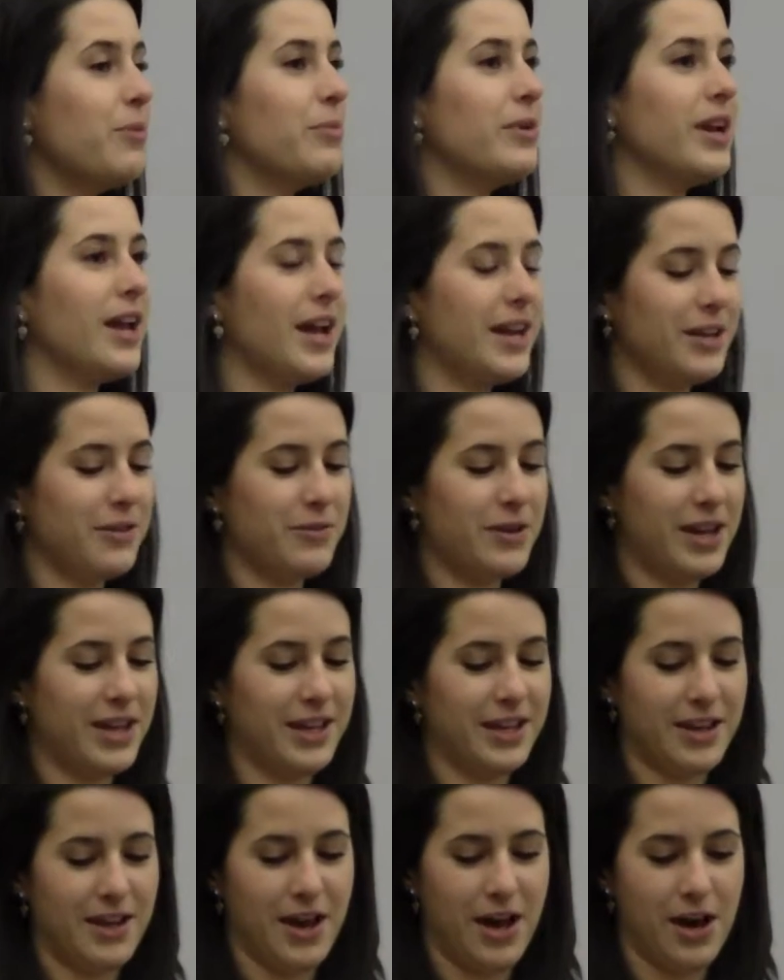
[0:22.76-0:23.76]
But
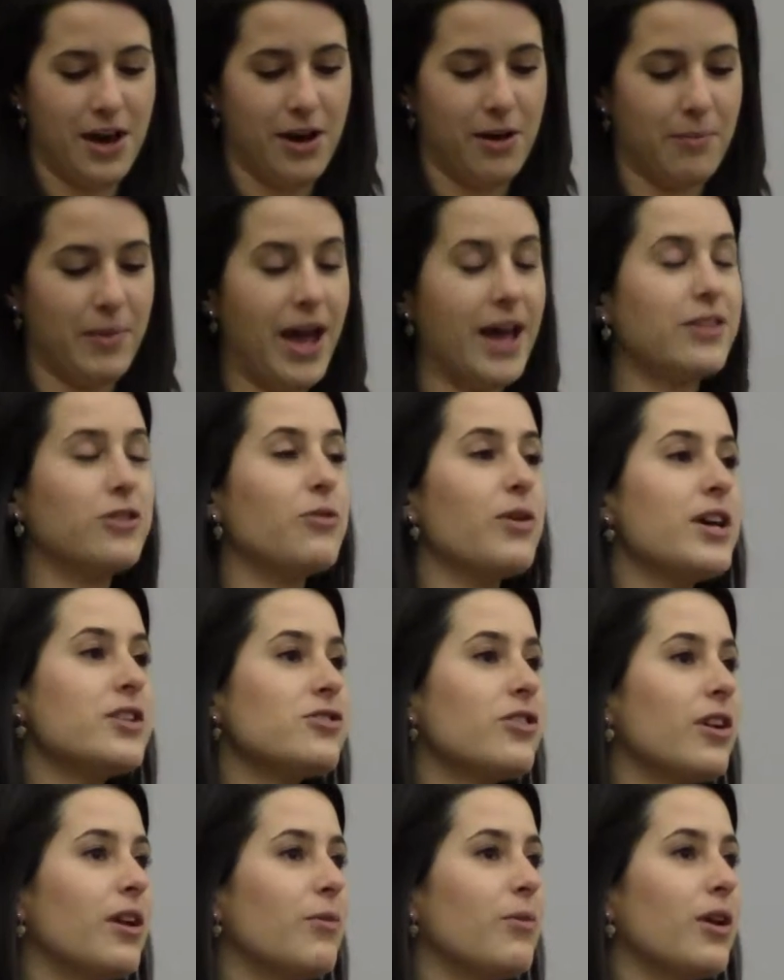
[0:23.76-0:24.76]
anyway, at the
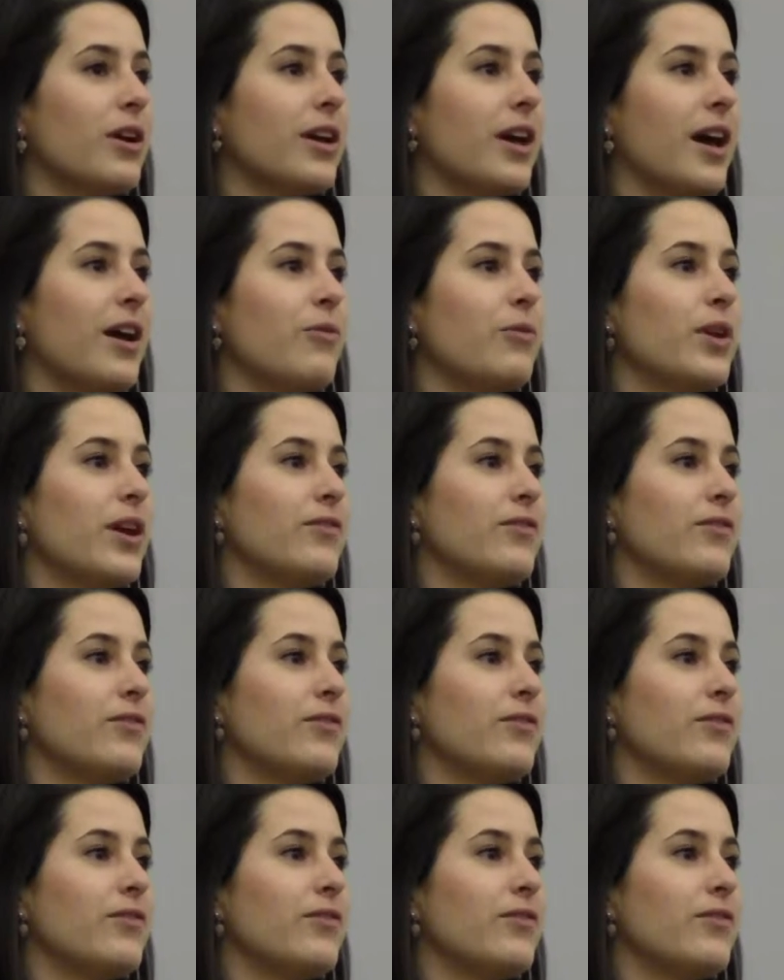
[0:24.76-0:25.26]
restaurant I work at,